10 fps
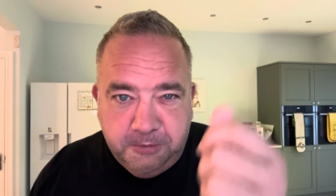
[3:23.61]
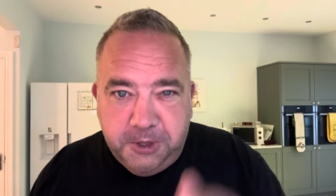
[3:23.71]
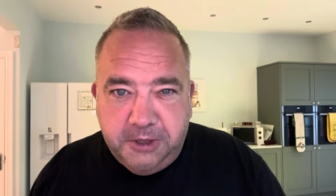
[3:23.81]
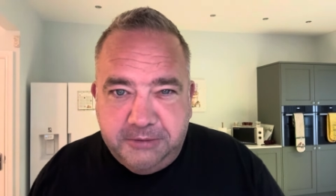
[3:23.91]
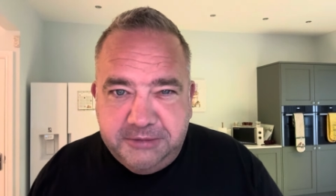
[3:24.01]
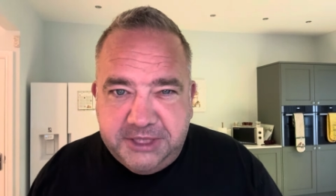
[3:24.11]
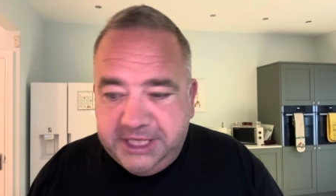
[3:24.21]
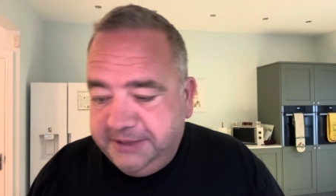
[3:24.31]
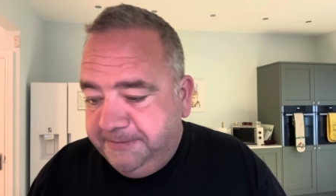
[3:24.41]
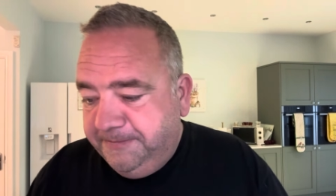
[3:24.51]
you know what I'm
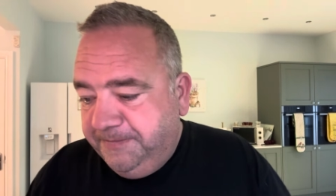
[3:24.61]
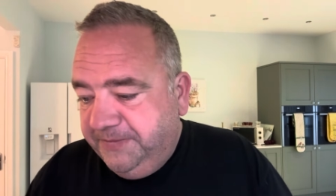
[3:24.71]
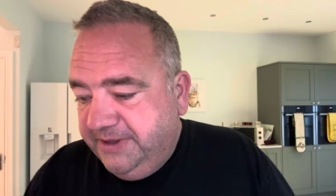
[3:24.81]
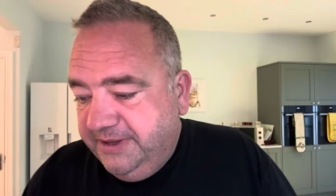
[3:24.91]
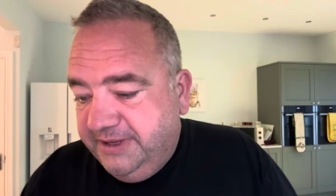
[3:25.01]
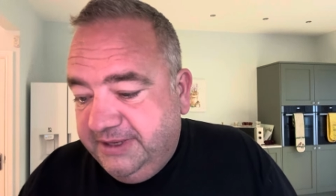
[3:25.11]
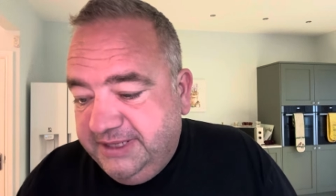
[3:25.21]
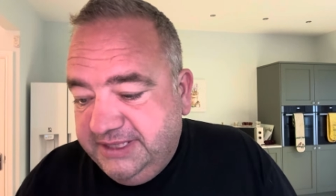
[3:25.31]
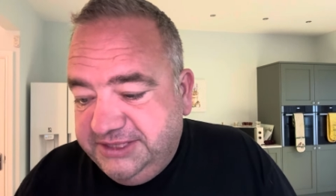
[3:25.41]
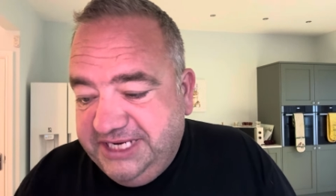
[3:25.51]
saying,
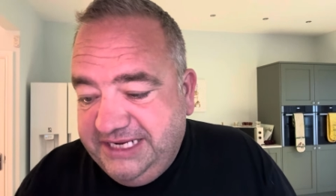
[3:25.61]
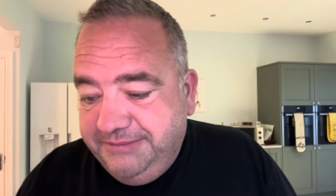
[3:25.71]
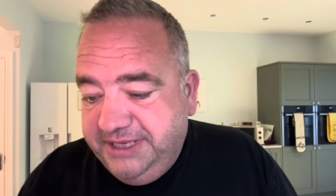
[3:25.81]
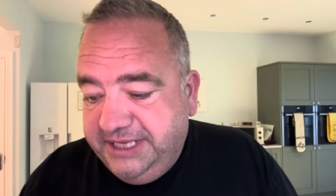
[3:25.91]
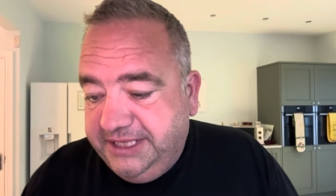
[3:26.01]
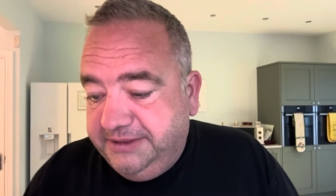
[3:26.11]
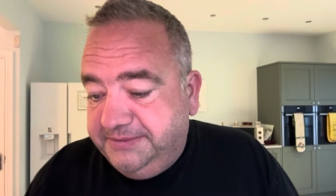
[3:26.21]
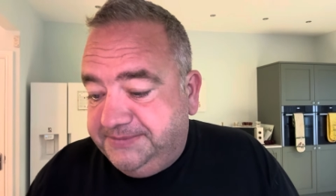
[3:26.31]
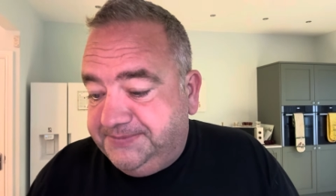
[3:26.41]
Gmail.